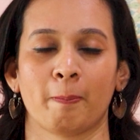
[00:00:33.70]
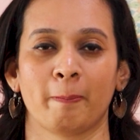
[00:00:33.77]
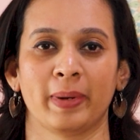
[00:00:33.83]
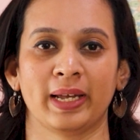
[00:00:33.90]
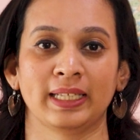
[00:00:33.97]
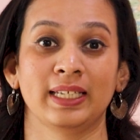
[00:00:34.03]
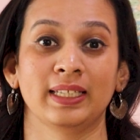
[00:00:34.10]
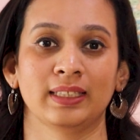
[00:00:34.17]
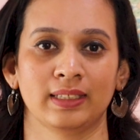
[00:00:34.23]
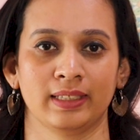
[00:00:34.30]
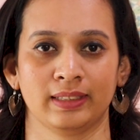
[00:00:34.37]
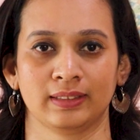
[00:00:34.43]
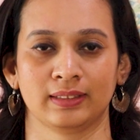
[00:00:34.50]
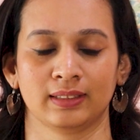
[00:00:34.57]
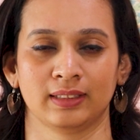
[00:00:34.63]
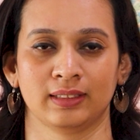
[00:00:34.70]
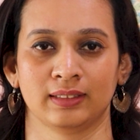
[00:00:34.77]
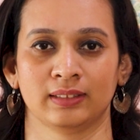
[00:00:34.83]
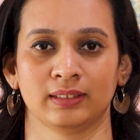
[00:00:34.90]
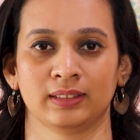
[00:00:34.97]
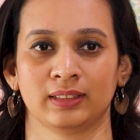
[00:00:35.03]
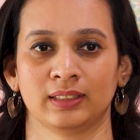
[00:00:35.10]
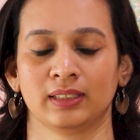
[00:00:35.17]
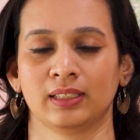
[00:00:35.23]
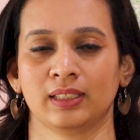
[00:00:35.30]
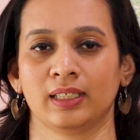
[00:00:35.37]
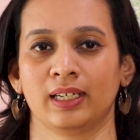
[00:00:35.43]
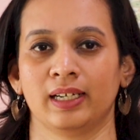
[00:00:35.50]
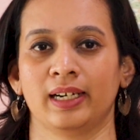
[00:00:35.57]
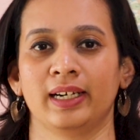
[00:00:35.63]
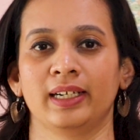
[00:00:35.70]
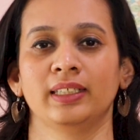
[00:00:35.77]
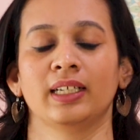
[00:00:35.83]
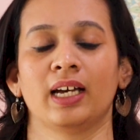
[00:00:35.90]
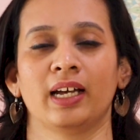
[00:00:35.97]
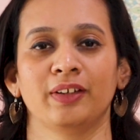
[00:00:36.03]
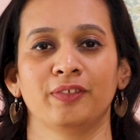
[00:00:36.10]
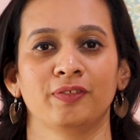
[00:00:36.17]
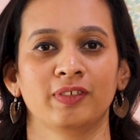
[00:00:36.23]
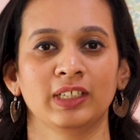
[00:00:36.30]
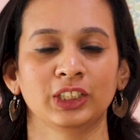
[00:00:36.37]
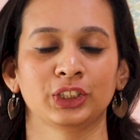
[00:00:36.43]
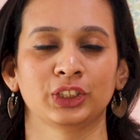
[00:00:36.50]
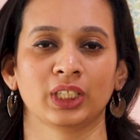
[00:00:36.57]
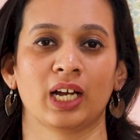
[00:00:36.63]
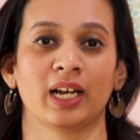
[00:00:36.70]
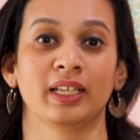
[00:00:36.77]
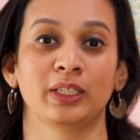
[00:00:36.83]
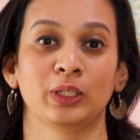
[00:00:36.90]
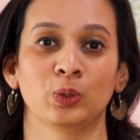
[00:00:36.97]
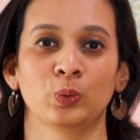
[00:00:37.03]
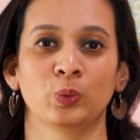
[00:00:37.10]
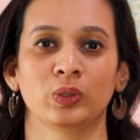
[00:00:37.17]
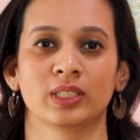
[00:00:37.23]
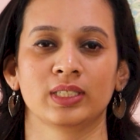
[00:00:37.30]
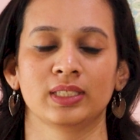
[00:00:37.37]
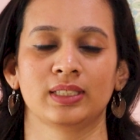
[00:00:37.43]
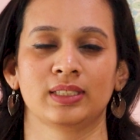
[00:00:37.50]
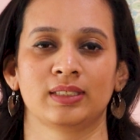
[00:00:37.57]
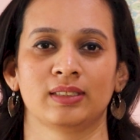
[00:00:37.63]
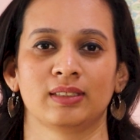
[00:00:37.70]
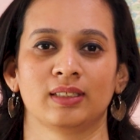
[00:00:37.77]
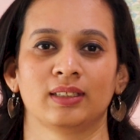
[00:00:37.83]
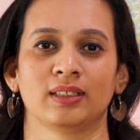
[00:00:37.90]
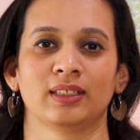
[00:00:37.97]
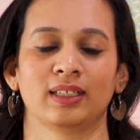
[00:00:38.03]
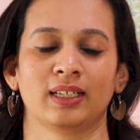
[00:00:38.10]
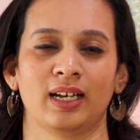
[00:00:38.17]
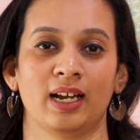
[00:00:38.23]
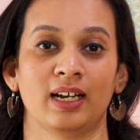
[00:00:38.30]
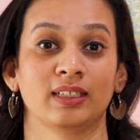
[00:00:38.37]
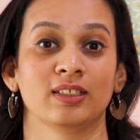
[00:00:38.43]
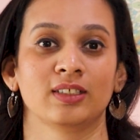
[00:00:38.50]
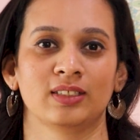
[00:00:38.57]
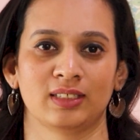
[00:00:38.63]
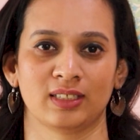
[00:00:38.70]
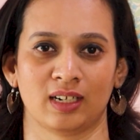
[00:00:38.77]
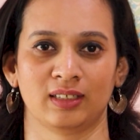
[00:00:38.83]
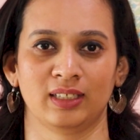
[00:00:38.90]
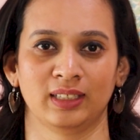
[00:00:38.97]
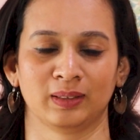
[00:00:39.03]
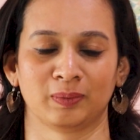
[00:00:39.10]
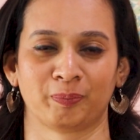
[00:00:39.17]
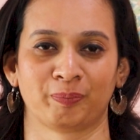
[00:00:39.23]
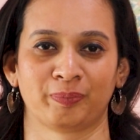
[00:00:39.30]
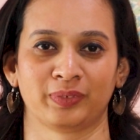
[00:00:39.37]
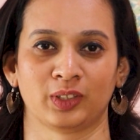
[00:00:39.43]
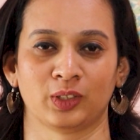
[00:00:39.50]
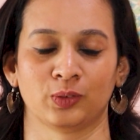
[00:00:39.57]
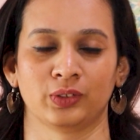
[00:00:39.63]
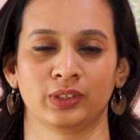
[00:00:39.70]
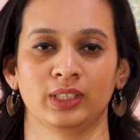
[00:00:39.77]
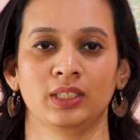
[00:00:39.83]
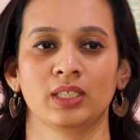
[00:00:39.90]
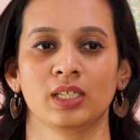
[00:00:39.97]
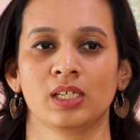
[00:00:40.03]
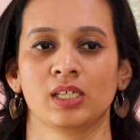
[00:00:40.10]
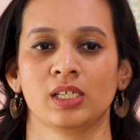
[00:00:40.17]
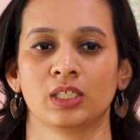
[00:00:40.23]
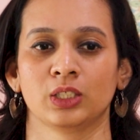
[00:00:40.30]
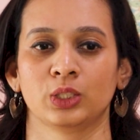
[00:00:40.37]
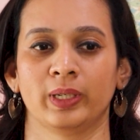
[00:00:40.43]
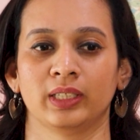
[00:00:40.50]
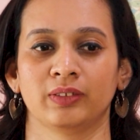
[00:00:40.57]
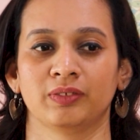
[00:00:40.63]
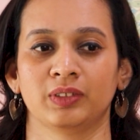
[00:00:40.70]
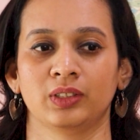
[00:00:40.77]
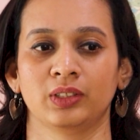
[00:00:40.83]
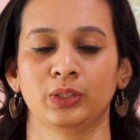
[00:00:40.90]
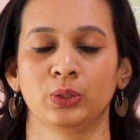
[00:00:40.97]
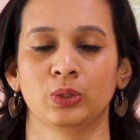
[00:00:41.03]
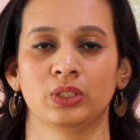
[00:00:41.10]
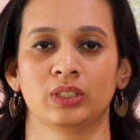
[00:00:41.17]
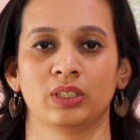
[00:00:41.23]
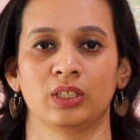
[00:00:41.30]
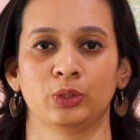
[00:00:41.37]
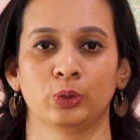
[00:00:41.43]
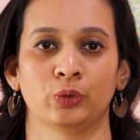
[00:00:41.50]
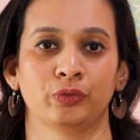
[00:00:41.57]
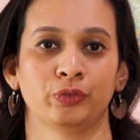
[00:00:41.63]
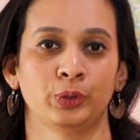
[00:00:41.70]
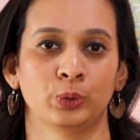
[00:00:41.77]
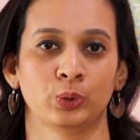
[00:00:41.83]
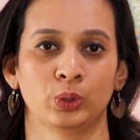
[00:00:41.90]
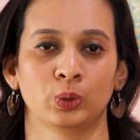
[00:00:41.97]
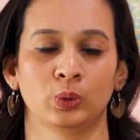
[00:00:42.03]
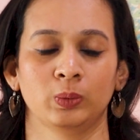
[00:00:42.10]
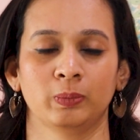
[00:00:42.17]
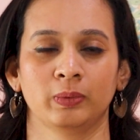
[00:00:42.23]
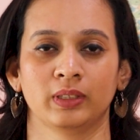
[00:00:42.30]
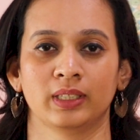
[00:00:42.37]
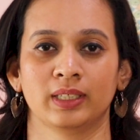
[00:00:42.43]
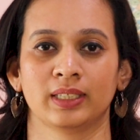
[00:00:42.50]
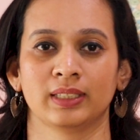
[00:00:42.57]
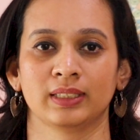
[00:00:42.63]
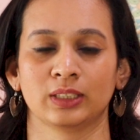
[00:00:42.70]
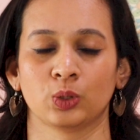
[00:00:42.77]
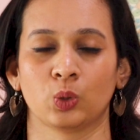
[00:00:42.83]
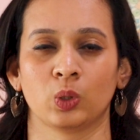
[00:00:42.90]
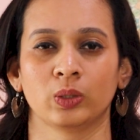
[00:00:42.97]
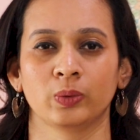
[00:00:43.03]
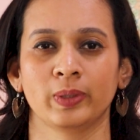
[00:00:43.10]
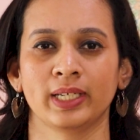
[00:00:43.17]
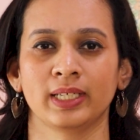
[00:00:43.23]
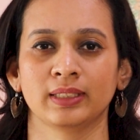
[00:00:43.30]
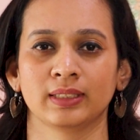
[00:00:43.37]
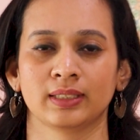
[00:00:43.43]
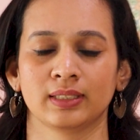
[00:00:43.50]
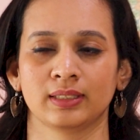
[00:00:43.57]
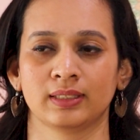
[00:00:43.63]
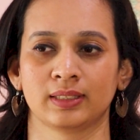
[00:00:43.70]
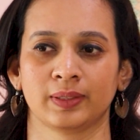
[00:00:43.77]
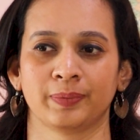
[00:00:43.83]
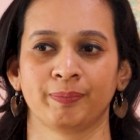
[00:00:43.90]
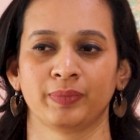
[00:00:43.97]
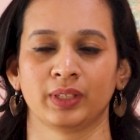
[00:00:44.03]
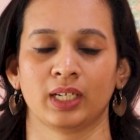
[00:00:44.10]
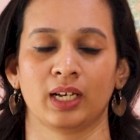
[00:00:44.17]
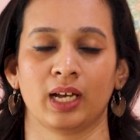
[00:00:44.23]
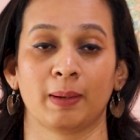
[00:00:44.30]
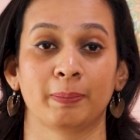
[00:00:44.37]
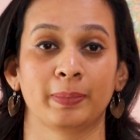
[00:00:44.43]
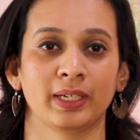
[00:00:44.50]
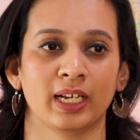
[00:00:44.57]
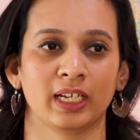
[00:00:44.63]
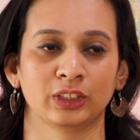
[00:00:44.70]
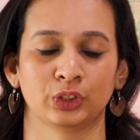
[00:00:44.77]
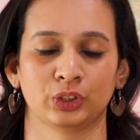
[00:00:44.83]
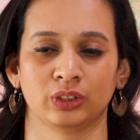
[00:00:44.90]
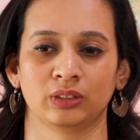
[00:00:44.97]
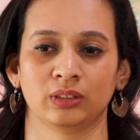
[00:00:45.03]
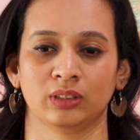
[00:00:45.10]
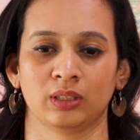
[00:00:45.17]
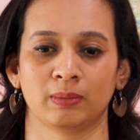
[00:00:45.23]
many things in this, and I wish I knew this at the starting. Okay, whenever you start off YouTube, there is always this apprehension